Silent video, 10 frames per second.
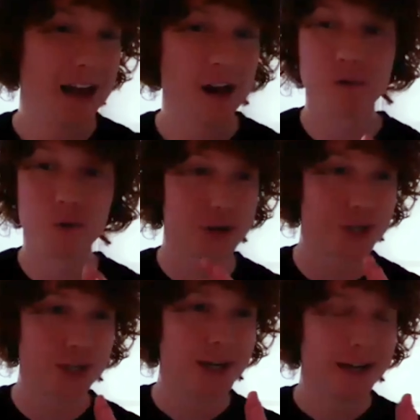And of
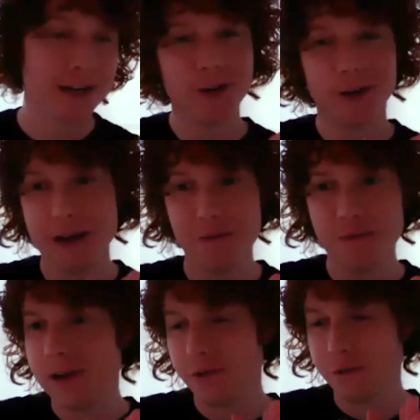course, you'll have
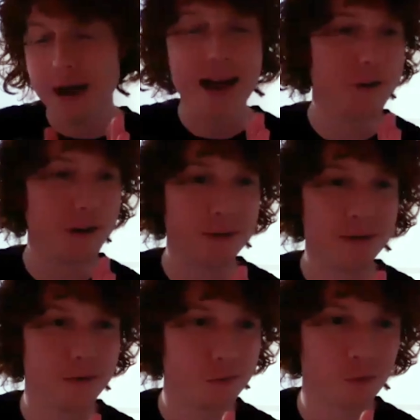five
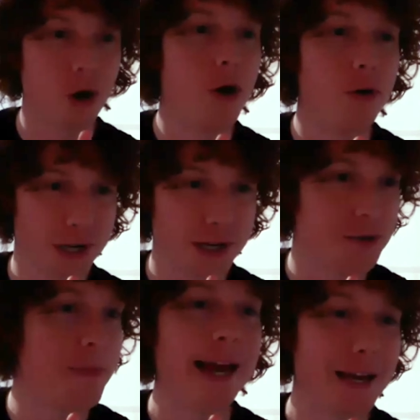rows
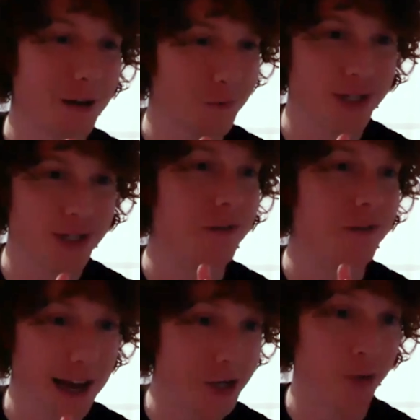as many of the C
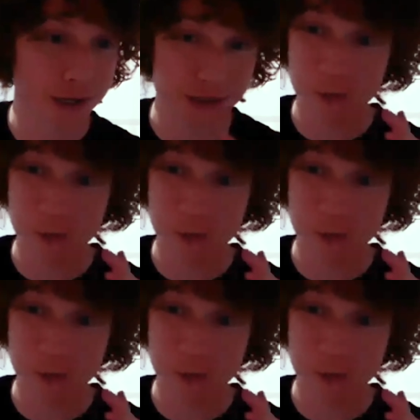V S one because they